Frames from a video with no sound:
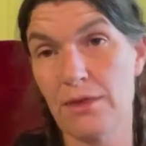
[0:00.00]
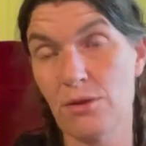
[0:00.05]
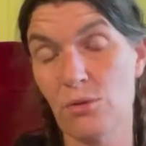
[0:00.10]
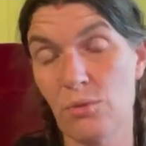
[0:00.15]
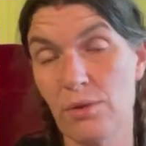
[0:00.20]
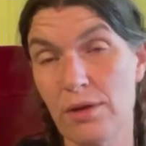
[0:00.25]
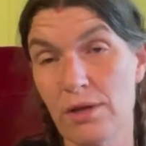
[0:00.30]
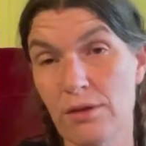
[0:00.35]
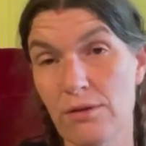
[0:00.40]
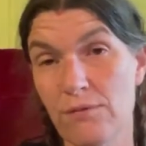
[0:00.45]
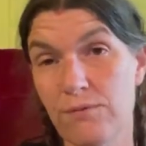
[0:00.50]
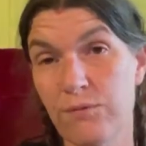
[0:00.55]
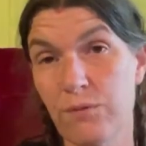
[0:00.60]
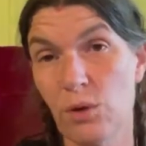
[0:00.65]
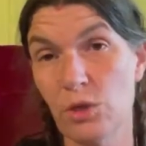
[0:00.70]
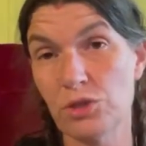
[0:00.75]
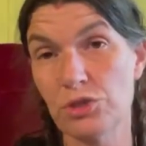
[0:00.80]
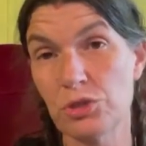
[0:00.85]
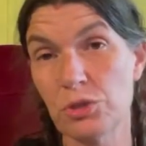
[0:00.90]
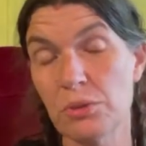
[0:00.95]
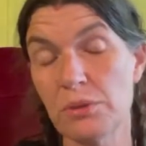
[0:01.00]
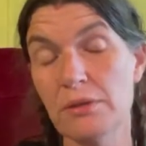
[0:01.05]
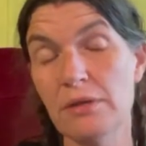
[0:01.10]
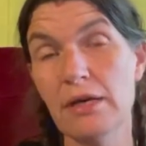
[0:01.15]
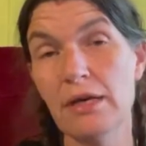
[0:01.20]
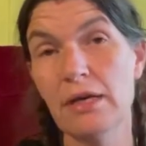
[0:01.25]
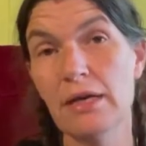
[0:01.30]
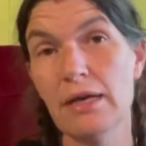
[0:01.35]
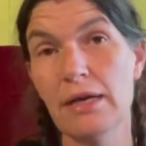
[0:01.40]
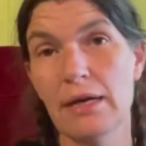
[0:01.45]
Wheel of Fortune.
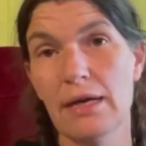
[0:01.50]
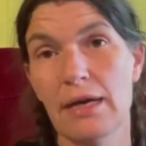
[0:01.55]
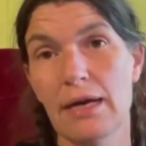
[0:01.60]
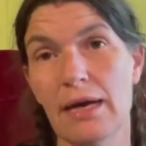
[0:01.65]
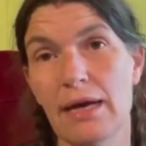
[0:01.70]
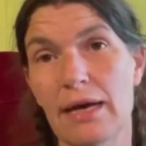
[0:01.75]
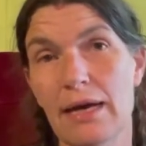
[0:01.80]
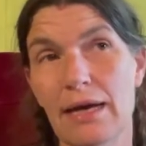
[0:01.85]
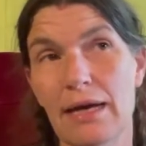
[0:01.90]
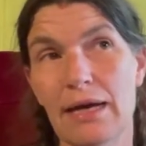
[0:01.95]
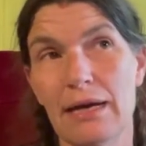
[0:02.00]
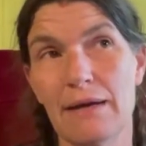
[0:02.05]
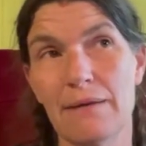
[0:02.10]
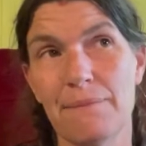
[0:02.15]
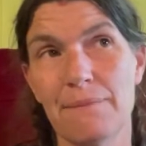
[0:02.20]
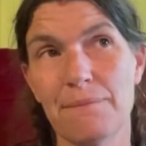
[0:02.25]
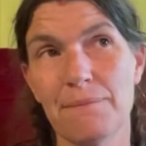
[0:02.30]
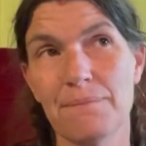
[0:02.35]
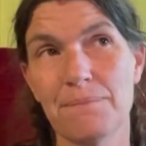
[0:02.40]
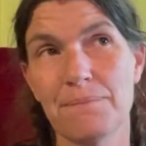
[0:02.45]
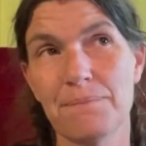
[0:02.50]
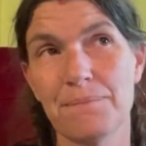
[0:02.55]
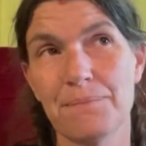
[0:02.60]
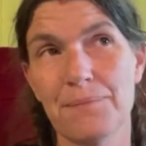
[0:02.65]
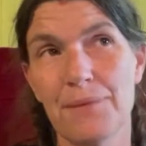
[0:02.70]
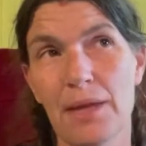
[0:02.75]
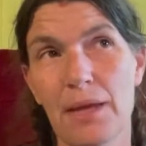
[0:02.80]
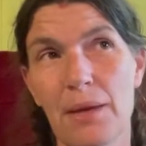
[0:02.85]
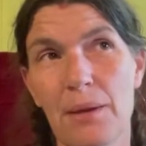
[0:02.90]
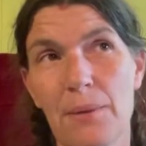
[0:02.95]

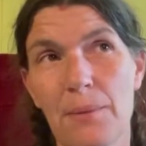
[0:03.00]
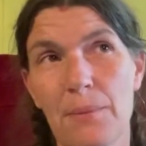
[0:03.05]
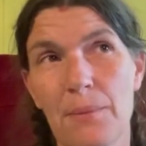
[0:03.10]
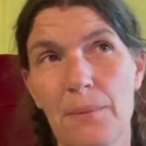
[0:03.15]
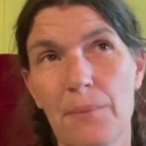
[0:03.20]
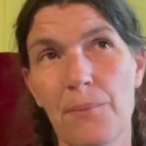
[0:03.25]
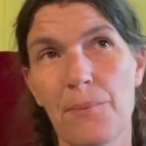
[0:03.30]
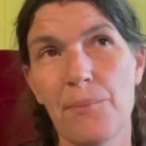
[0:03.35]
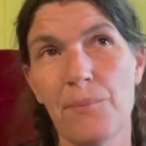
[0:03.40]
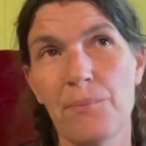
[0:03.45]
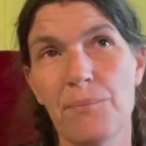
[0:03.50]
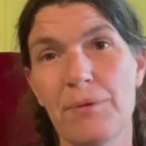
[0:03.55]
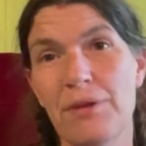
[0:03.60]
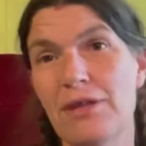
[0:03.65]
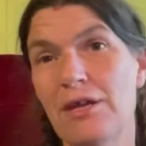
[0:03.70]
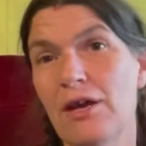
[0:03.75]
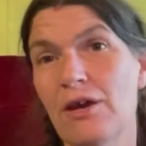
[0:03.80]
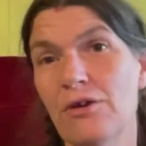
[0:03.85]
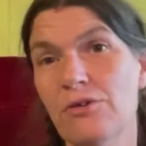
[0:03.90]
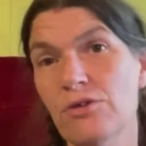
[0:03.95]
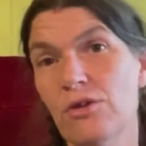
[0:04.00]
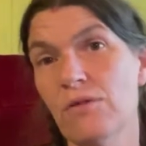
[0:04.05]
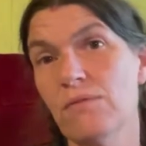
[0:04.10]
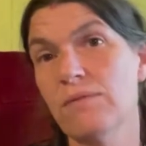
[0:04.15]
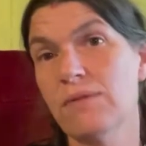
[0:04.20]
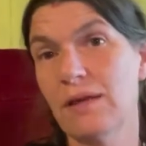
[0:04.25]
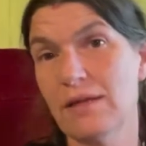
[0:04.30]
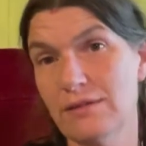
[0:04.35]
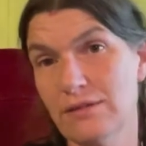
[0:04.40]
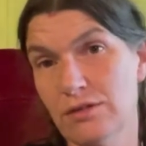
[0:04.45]
But they also have
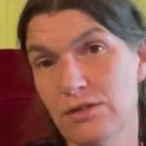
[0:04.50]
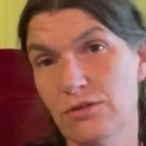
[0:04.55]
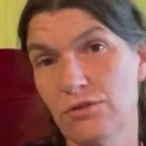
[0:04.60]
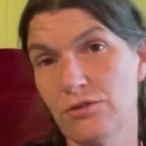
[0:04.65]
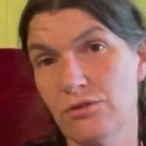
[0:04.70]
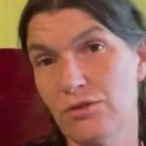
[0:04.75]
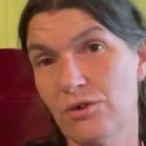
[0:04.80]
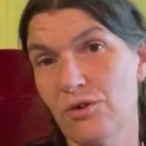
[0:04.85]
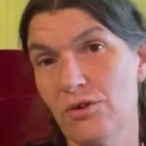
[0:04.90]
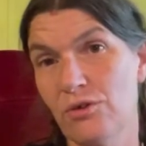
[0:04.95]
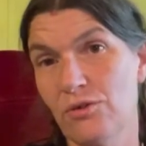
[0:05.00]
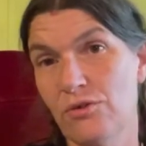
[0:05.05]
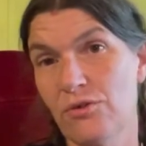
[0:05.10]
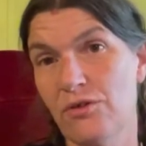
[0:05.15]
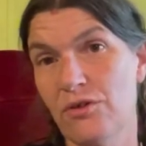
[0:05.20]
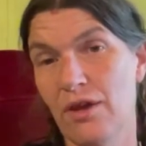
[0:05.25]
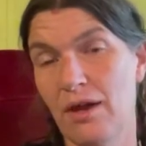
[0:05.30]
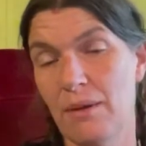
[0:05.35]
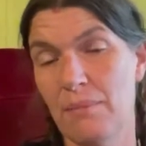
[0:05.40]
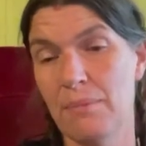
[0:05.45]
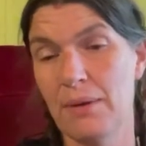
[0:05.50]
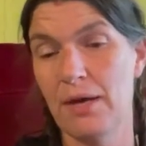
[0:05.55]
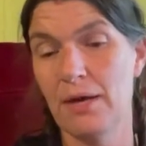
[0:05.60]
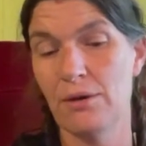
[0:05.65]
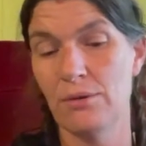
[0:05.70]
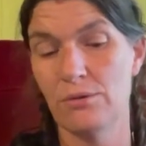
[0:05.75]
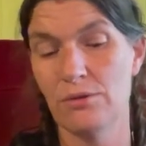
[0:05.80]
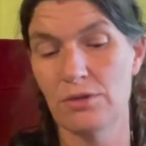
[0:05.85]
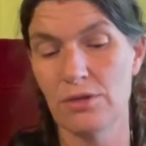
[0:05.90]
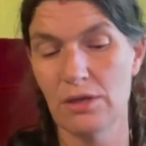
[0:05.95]
less concerns
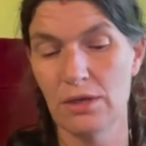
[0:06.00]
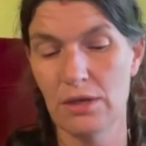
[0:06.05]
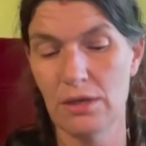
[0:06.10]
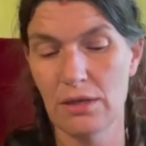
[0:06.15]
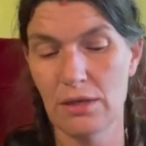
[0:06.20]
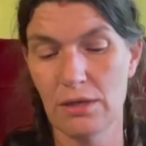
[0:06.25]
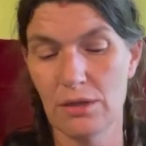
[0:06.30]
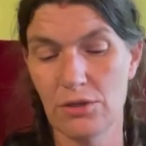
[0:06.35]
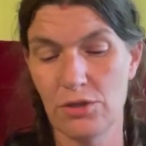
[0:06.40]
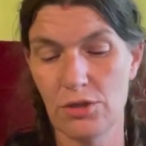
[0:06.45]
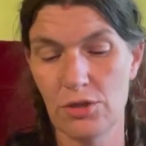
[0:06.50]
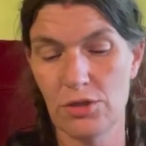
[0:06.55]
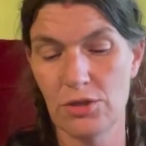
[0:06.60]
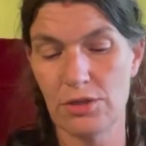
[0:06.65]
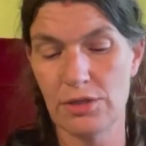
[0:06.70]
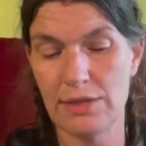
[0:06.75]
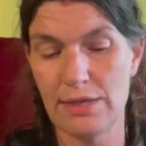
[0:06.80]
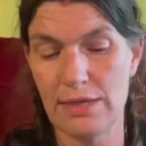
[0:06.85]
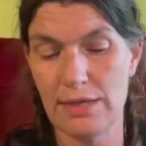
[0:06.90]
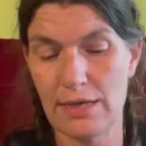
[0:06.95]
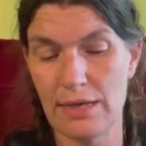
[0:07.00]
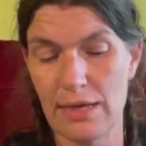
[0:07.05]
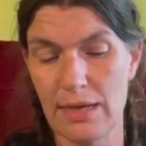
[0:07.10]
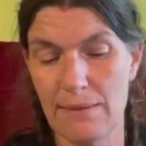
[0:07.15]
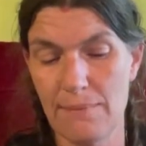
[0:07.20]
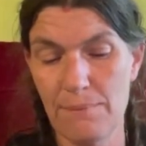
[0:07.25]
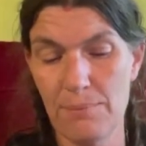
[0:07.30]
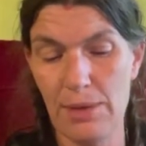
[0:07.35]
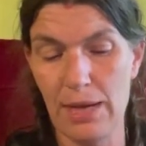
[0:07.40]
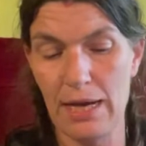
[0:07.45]
about the
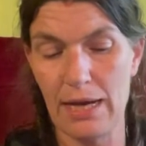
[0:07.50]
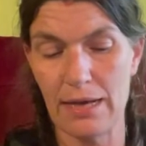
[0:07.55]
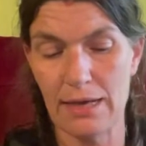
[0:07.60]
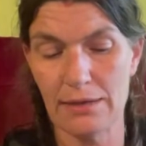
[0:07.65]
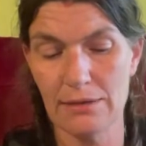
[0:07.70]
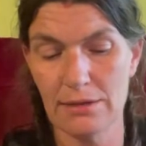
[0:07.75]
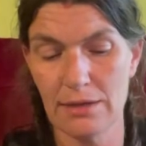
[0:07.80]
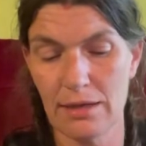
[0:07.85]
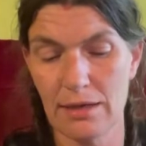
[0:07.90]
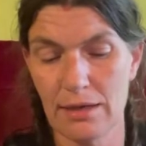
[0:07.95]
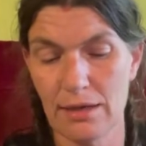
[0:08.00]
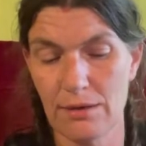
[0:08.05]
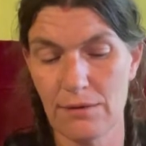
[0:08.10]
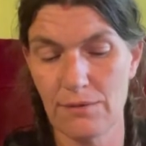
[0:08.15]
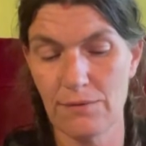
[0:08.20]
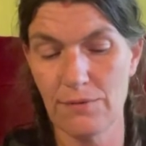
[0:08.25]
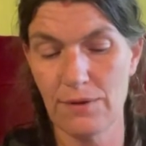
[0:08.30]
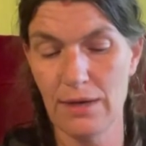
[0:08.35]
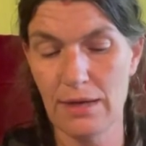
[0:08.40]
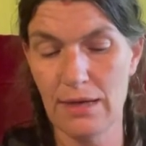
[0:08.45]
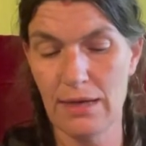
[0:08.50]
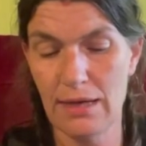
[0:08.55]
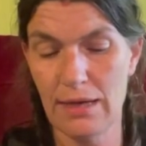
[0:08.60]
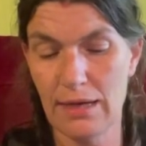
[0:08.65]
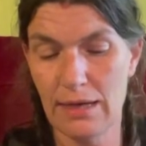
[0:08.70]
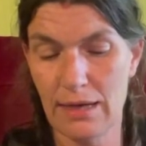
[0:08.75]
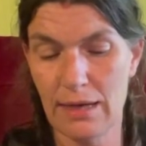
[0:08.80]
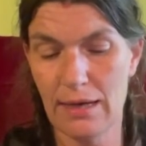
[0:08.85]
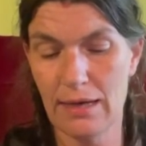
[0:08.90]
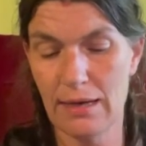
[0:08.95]
impact of
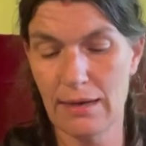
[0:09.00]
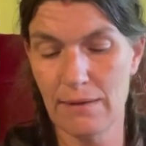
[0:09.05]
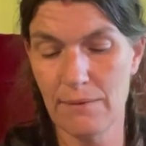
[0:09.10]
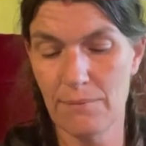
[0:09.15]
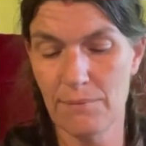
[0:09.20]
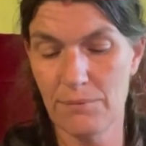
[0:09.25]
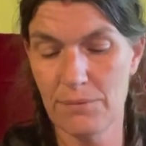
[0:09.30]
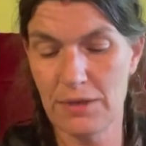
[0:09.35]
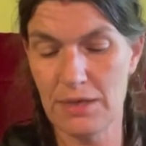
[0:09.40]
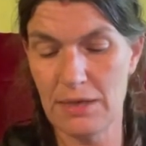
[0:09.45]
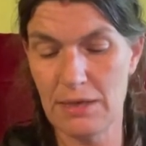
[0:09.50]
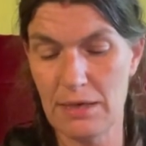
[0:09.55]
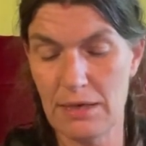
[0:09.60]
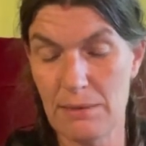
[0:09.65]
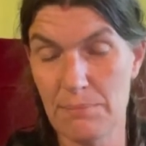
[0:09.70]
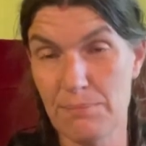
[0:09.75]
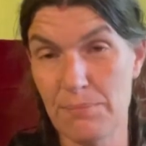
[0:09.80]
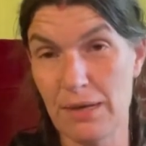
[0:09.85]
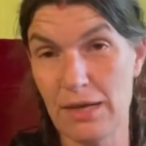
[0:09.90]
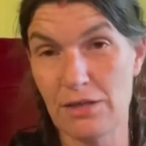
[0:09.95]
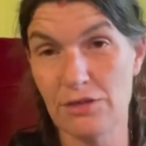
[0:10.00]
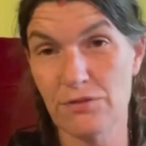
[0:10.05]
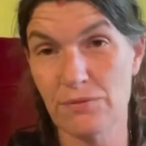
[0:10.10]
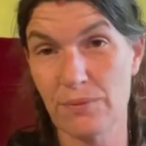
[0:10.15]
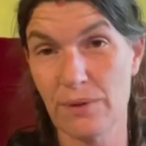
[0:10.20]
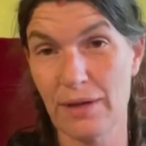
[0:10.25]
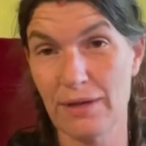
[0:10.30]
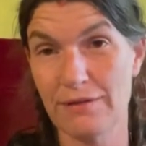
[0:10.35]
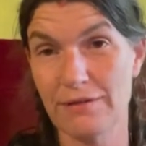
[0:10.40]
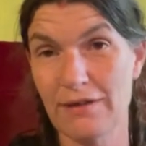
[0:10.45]
the Page of
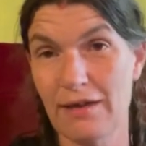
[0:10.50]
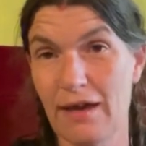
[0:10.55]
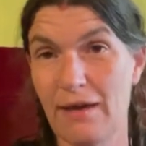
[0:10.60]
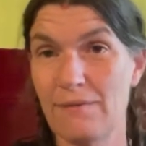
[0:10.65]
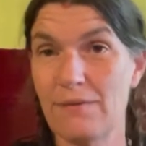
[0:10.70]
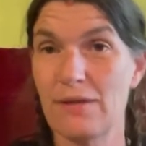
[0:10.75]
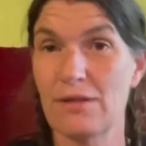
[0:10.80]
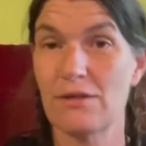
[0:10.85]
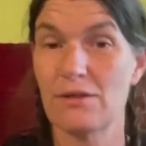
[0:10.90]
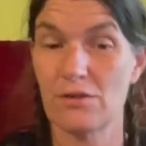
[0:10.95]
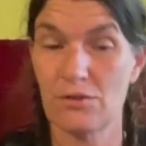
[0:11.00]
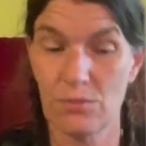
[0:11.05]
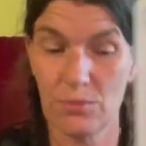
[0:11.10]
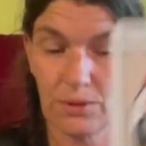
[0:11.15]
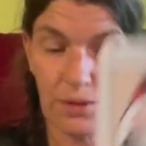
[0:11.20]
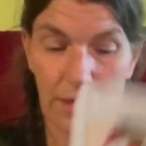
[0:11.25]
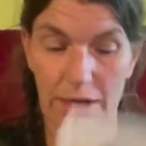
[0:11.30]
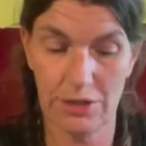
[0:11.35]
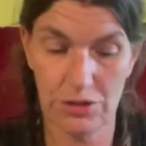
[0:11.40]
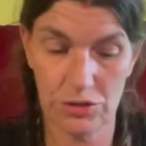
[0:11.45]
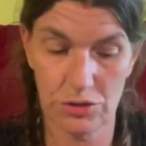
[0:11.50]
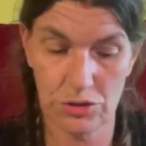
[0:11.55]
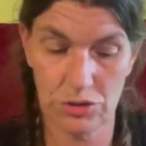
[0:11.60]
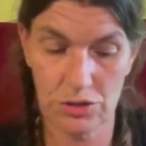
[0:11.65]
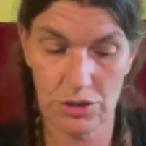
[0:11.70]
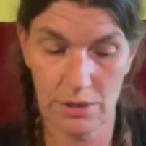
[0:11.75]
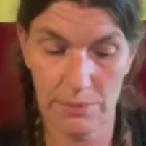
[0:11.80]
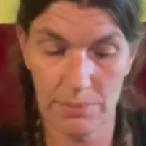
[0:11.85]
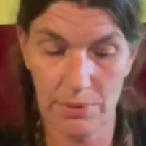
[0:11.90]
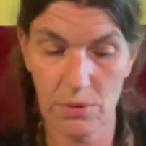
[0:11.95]
Wands having this
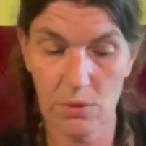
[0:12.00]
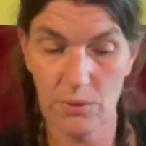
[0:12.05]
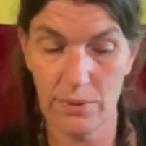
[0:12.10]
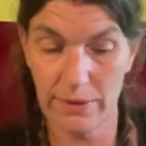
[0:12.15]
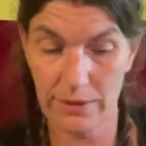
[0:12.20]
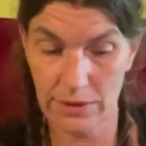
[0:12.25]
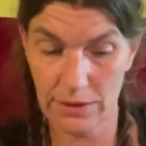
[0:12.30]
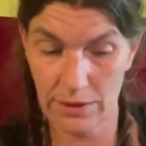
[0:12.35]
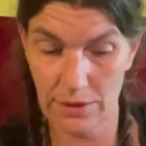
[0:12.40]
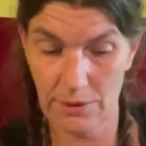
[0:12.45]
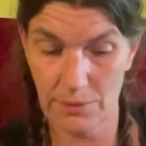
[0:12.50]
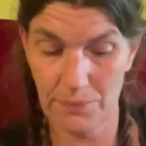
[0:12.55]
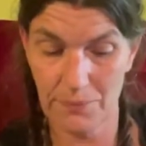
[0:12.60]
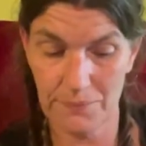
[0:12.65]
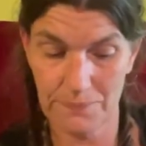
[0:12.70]
relationship with you.